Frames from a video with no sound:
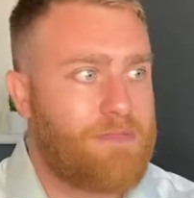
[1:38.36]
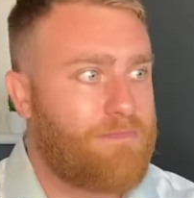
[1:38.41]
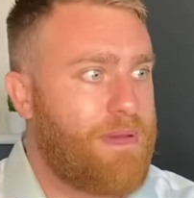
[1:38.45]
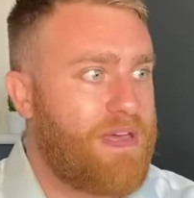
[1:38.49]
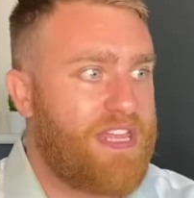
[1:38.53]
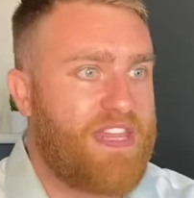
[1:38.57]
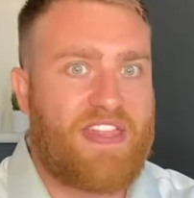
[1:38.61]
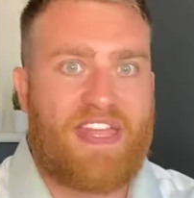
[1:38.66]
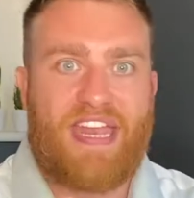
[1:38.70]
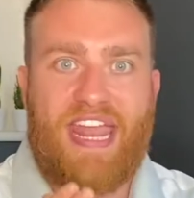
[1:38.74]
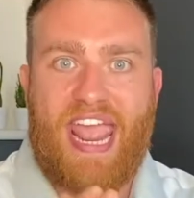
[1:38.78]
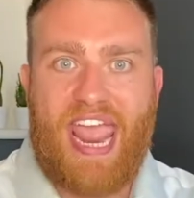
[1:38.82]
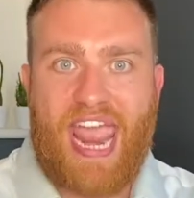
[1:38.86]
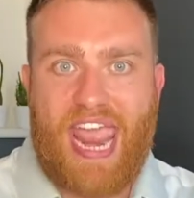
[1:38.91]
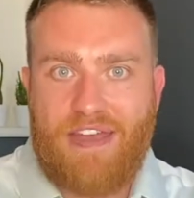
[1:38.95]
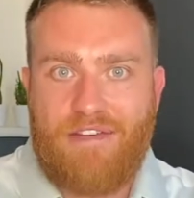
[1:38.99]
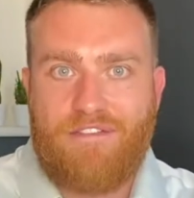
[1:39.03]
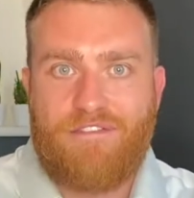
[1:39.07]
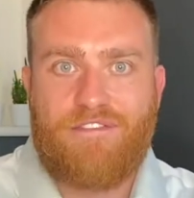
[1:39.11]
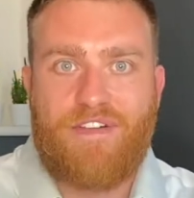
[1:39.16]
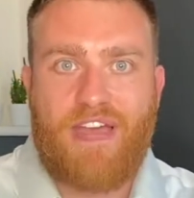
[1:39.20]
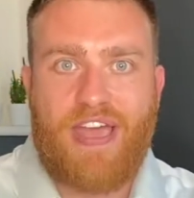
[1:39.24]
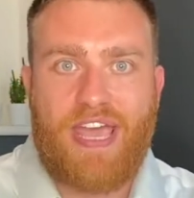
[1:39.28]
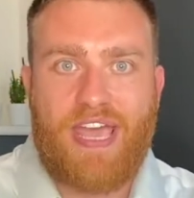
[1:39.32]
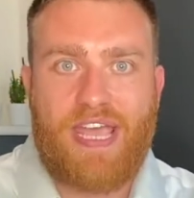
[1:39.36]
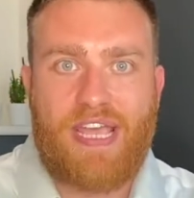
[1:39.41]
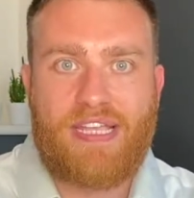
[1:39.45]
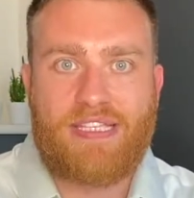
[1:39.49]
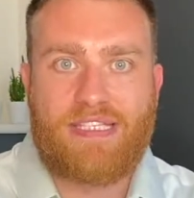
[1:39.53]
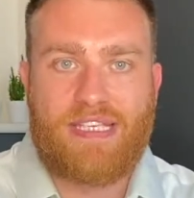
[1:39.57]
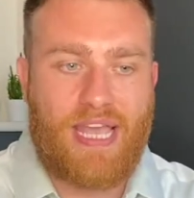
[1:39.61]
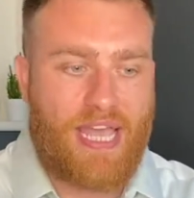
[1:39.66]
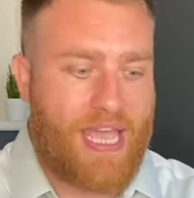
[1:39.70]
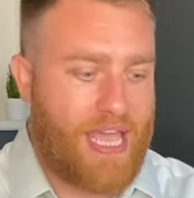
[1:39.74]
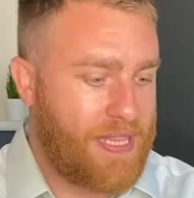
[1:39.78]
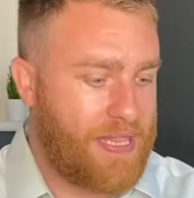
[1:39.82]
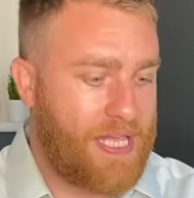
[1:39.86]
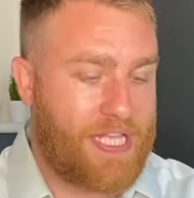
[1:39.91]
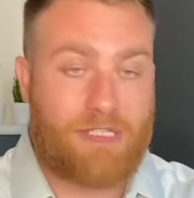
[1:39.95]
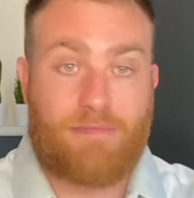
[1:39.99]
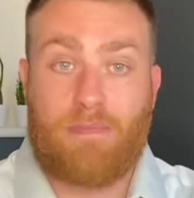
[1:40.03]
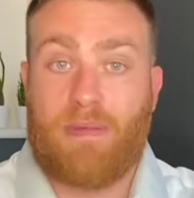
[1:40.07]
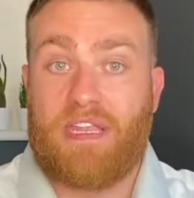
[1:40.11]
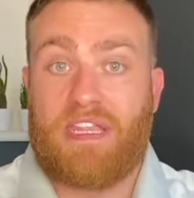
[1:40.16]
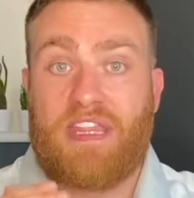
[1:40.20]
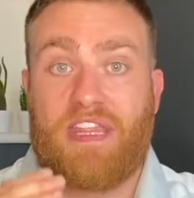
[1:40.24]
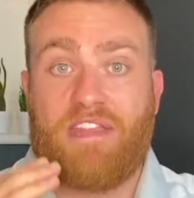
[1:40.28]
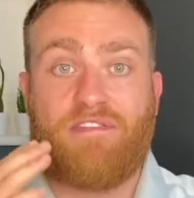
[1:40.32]
better than Enphase, that's
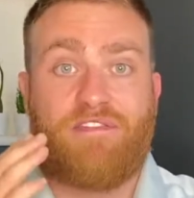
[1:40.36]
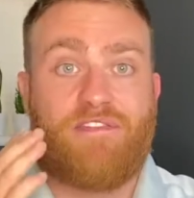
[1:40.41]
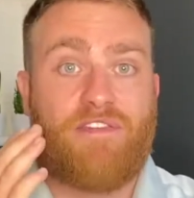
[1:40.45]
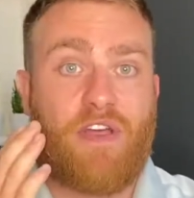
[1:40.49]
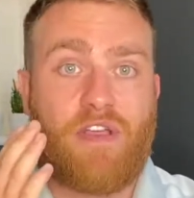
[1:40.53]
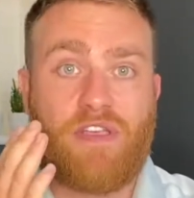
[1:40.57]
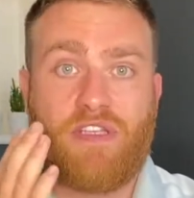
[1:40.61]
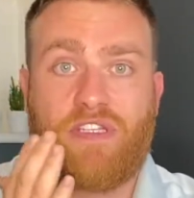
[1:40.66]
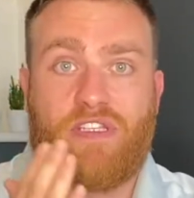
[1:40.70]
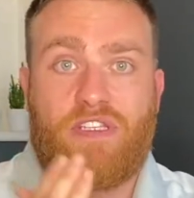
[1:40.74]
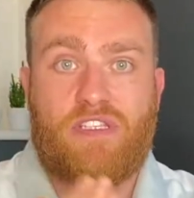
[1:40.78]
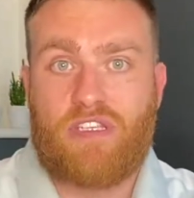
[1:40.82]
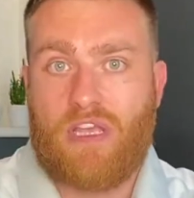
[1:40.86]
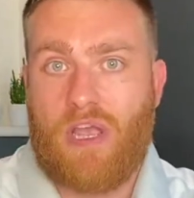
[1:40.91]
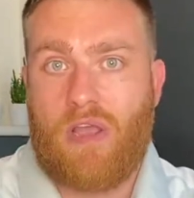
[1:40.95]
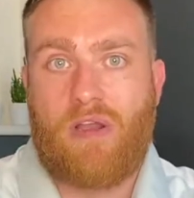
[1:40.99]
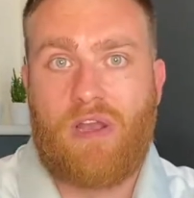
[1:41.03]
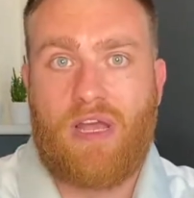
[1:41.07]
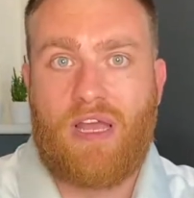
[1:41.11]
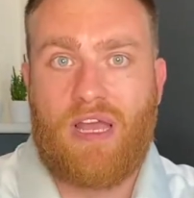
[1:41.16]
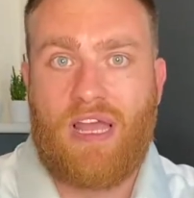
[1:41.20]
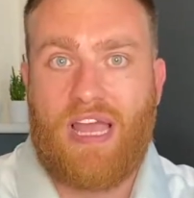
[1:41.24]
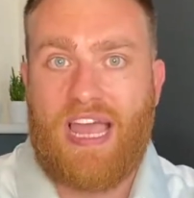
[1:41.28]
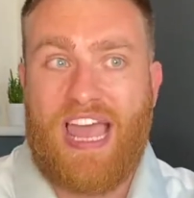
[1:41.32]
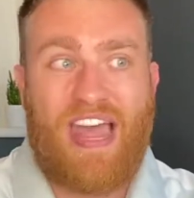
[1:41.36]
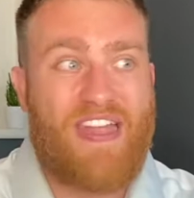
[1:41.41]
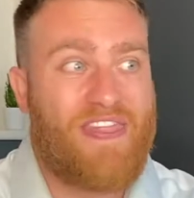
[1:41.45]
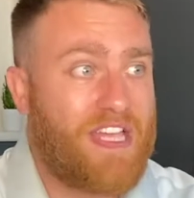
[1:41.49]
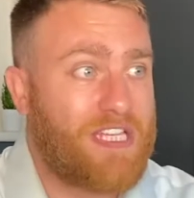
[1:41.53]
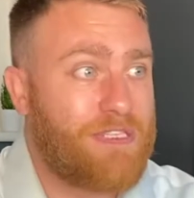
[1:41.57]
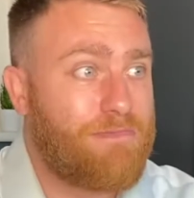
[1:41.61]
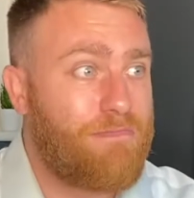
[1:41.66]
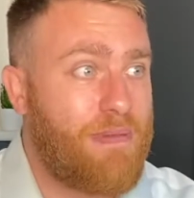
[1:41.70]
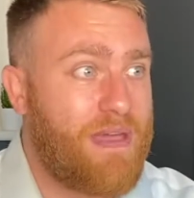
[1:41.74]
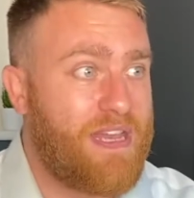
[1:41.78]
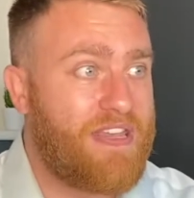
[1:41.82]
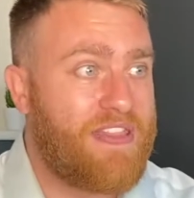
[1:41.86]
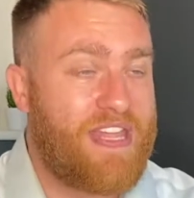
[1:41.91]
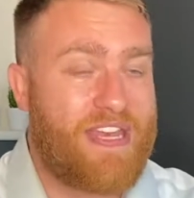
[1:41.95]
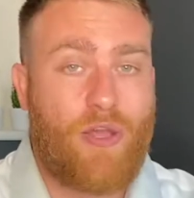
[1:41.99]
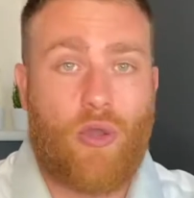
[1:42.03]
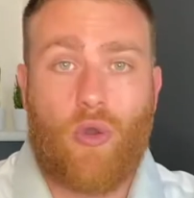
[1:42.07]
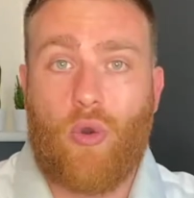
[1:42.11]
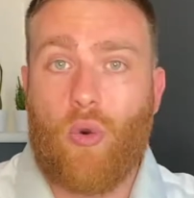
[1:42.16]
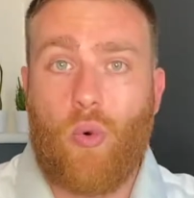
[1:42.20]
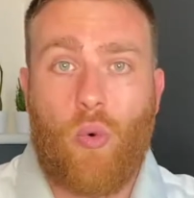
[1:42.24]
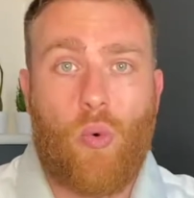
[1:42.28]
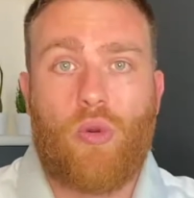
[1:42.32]
better than First Solar, that's better than
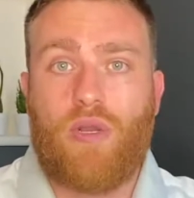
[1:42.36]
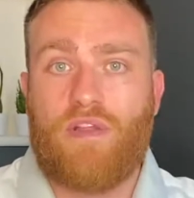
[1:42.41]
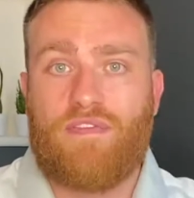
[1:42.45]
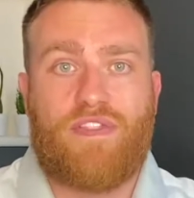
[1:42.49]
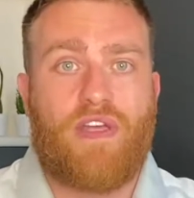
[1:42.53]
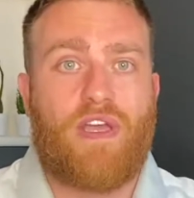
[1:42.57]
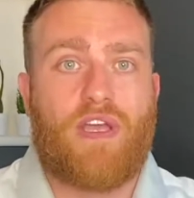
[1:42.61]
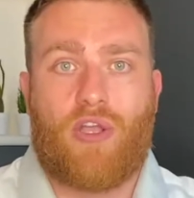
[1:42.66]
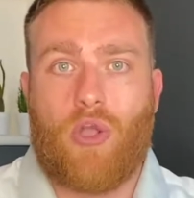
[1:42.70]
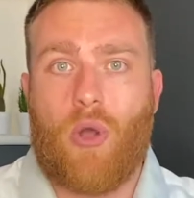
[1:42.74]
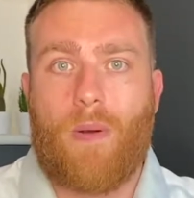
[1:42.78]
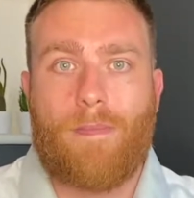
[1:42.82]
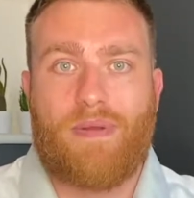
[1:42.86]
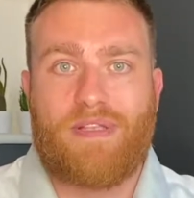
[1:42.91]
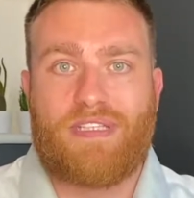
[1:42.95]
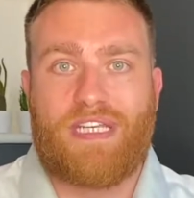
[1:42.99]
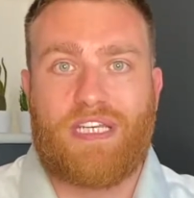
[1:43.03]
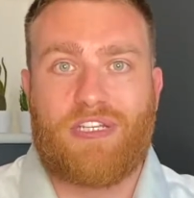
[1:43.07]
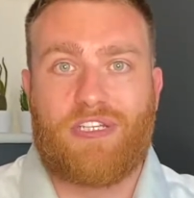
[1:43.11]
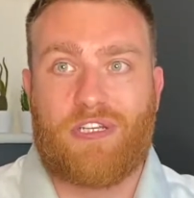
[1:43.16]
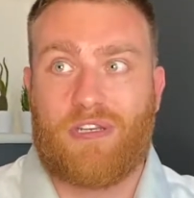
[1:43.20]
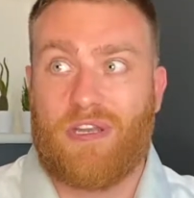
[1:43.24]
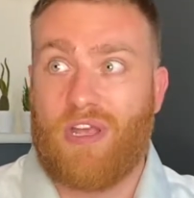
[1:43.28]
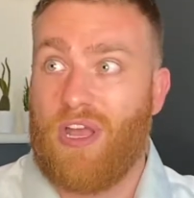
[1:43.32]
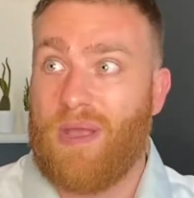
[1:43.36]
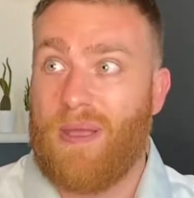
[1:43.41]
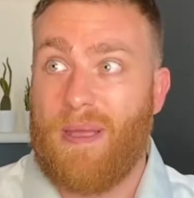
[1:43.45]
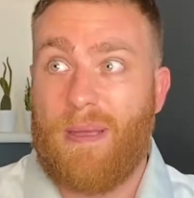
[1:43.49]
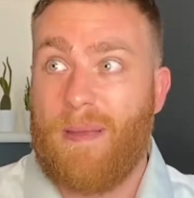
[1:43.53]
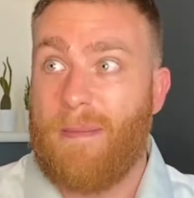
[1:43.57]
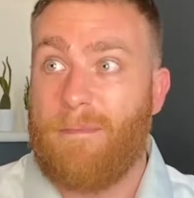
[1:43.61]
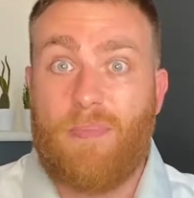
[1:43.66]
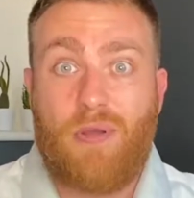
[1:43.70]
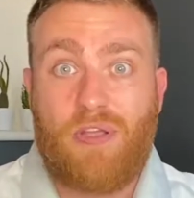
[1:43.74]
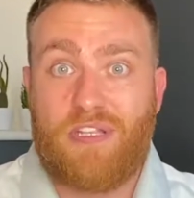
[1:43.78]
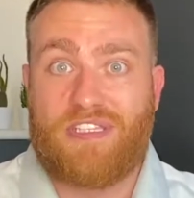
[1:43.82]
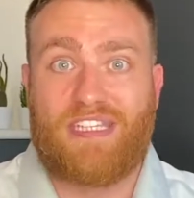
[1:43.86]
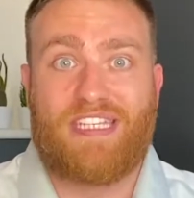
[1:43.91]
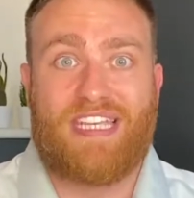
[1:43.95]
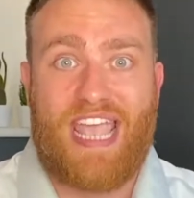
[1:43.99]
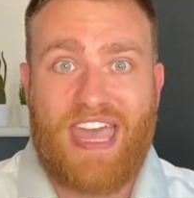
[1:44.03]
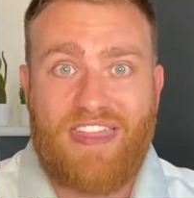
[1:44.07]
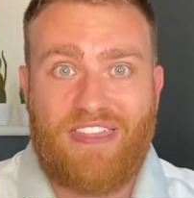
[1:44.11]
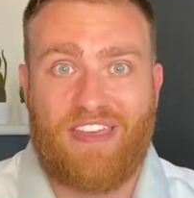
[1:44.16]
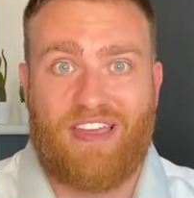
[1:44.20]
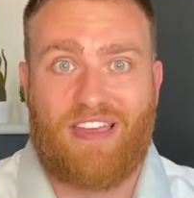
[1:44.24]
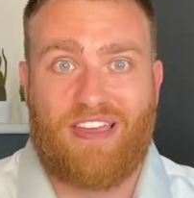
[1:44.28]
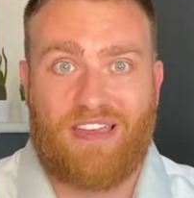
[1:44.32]
all of their competition put
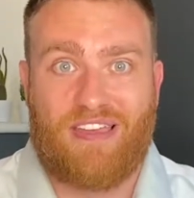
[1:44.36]
together.